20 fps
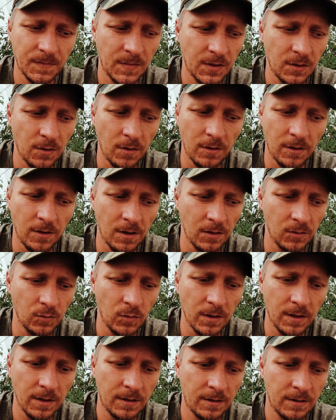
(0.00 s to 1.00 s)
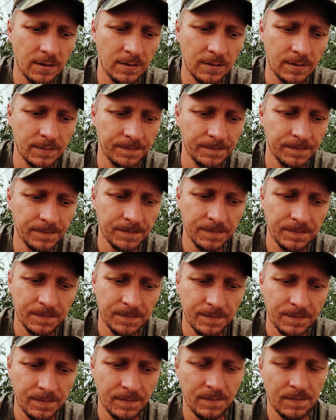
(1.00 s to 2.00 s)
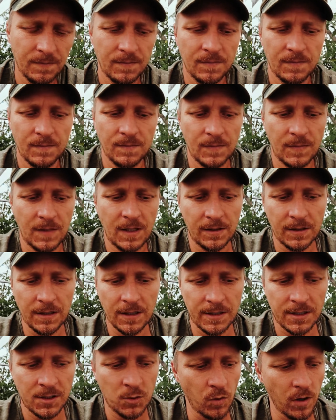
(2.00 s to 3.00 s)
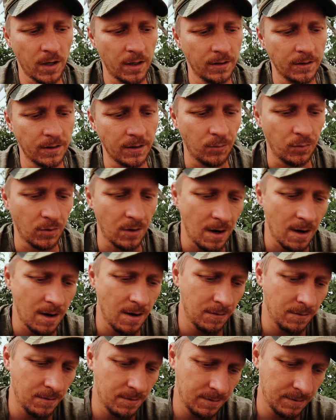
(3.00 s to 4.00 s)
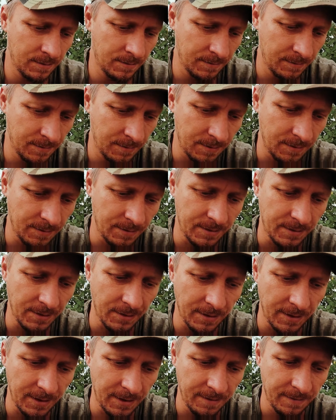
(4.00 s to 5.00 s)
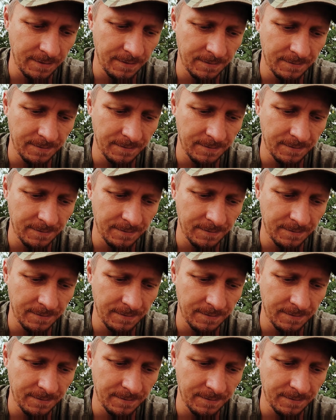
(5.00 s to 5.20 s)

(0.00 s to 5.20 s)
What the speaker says: do all the hard work, get that sweat on your brow, those dirty